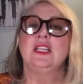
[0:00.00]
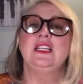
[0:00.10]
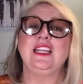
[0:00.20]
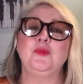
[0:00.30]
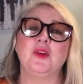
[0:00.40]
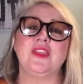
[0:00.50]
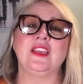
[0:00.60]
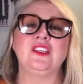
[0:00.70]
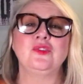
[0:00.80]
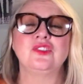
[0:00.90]
Libra,
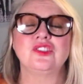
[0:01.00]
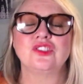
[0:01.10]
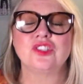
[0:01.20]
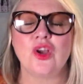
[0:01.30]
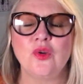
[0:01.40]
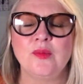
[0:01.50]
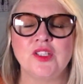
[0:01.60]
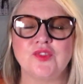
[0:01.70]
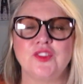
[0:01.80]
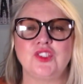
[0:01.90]
thank you so
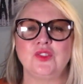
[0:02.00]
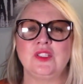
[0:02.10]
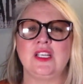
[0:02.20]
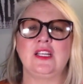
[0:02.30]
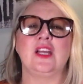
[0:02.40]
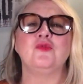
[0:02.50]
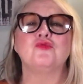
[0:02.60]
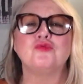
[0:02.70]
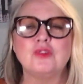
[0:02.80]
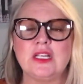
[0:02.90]
much for tuning in. I
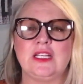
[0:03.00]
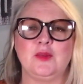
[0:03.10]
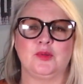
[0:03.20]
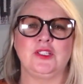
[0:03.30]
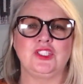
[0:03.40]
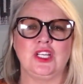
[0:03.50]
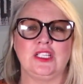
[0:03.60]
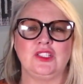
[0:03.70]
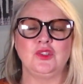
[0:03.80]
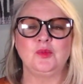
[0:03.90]
really
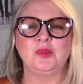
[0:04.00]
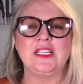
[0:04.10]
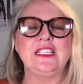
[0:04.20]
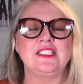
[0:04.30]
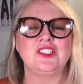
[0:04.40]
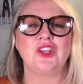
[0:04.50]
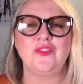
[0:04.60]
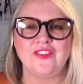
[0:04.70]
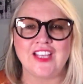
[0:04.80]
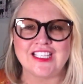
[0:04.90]
appreciate you. Please
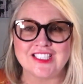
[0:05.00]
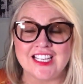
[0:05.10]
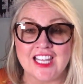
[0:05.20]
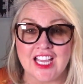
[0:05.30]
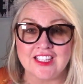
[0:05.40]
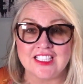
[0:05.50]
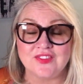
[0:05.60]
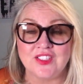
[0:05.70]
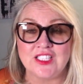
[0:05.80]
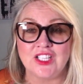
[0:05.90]
don't forget to like this
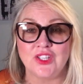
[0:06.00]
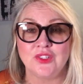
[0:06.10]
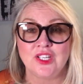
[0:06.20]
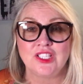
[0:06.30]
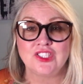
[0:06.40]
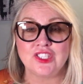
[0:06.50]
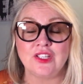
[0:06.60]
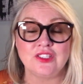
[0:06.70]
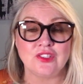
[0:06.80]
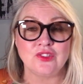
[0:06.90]
video,
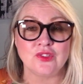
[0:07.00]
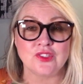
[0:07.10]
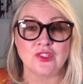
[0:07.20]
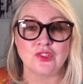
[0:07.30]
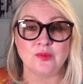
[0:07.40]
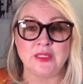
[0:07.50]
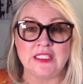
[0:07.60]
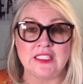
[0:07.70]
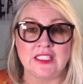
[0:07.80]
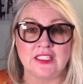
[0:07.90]
share it on your social
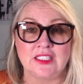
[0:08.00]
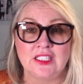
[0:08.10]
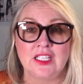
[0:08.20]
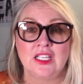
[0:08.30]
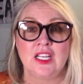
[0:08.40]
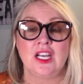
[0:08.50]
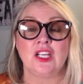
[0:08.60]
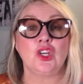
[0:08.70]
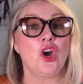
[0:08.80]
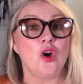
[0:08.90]
media,
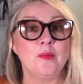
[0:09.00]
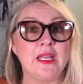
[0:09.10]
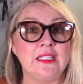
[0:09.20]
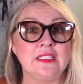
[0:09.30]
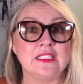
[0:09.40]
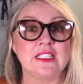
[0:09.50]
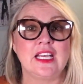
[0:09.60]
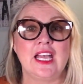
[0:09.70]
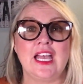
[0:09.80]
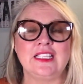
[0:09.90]
comment,
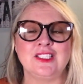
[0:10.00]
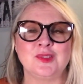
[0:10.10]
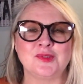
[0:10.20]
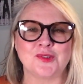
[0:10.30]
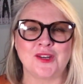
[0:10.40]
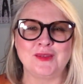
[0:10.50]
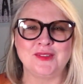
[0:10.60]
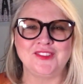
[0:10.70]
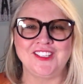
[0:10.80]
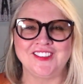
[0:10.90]
and subscribe
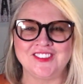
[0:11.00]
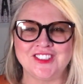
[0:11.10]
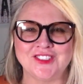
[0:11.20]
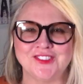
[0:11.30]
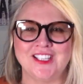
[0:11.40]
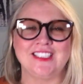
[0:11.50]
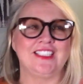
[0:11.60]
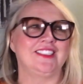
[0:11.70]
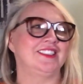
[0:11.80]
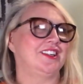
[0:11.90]
if you haven't
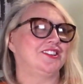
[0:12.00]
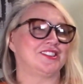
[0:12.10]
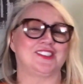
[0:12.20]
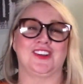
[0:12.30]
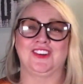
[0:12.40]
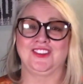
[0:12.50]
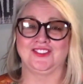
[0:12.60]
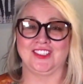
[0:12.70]
already. I'm sorry.